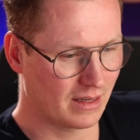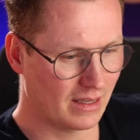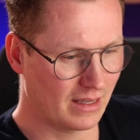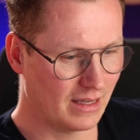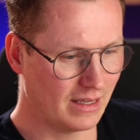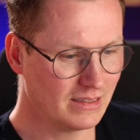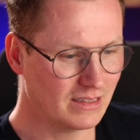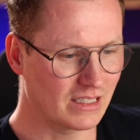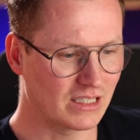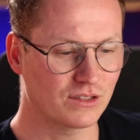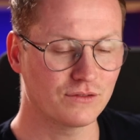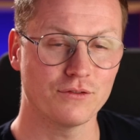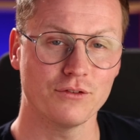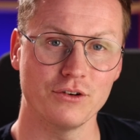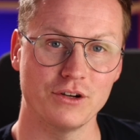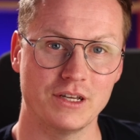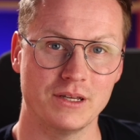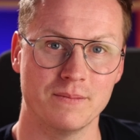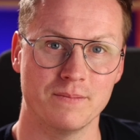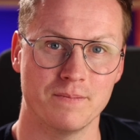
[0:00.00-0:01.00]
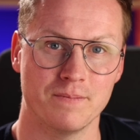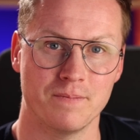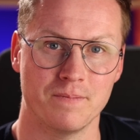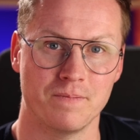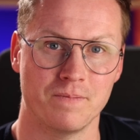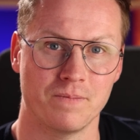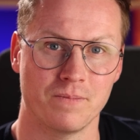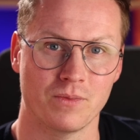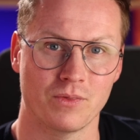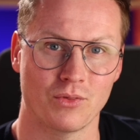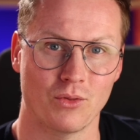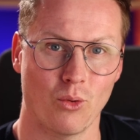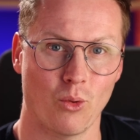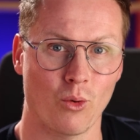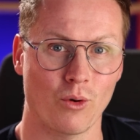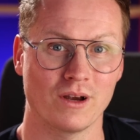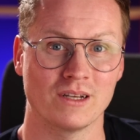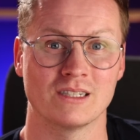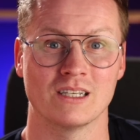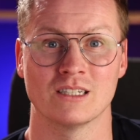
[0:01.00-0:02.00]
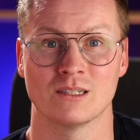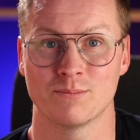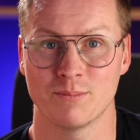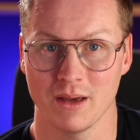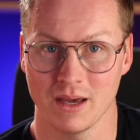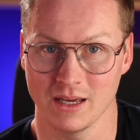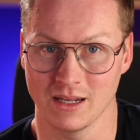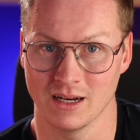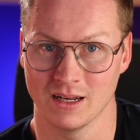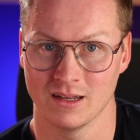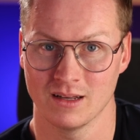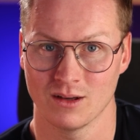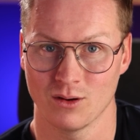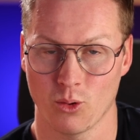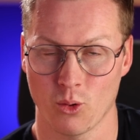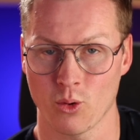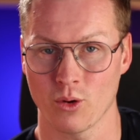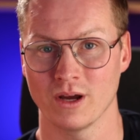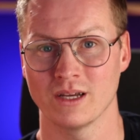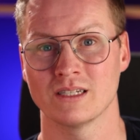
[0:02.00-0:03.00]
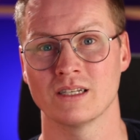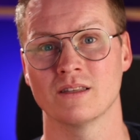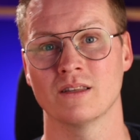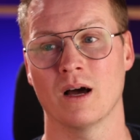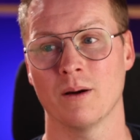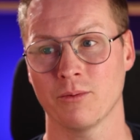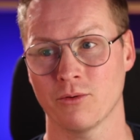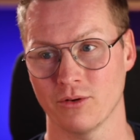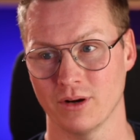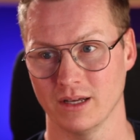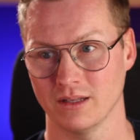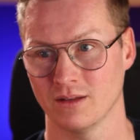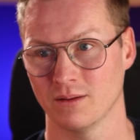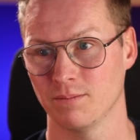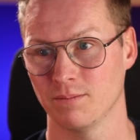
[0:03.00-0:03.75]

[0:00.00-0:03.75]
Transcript: Is this free? Or is this paid? Or is it an upgrade?